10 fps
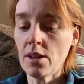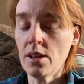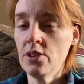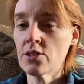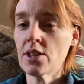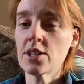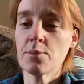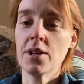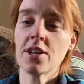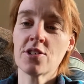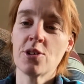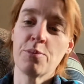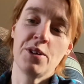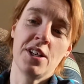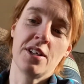So that's my next job,
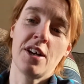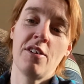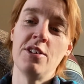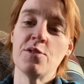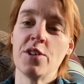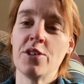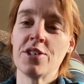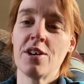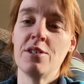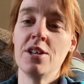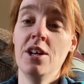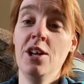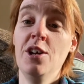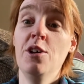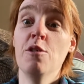really, in carrying this video diary
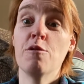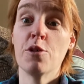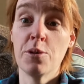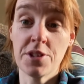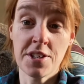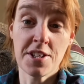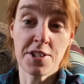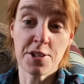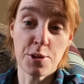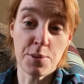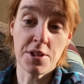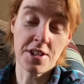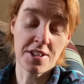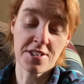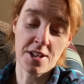forward. That's going to be the
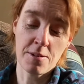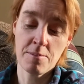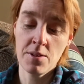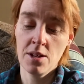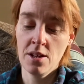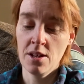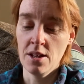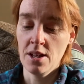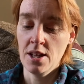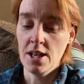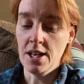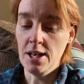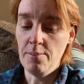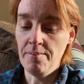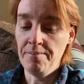next thing.
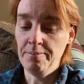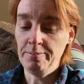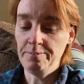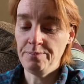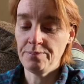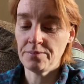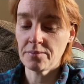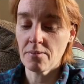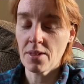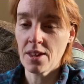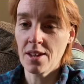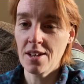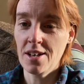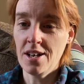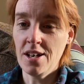I'm
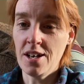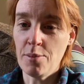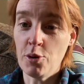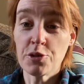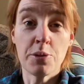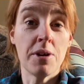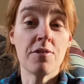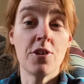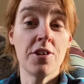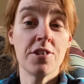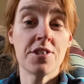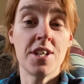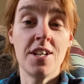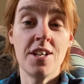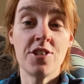also aware I've got a
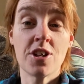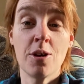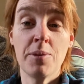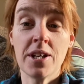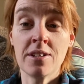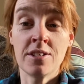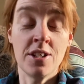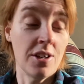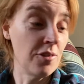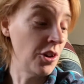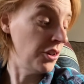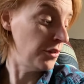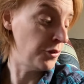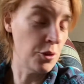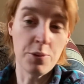teenager coming. You know, I've got another
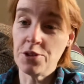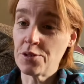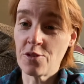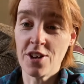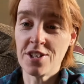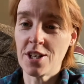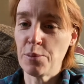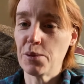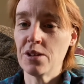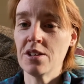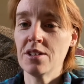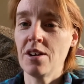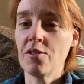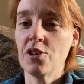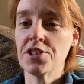few months of grace yet, but
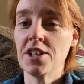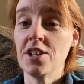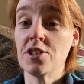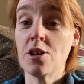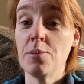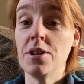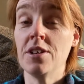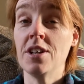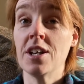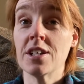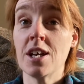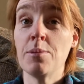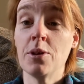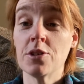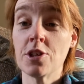I've got teenagers coming, and keeping
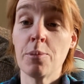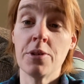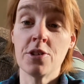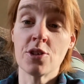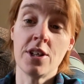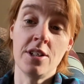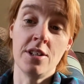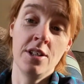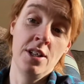on top of the training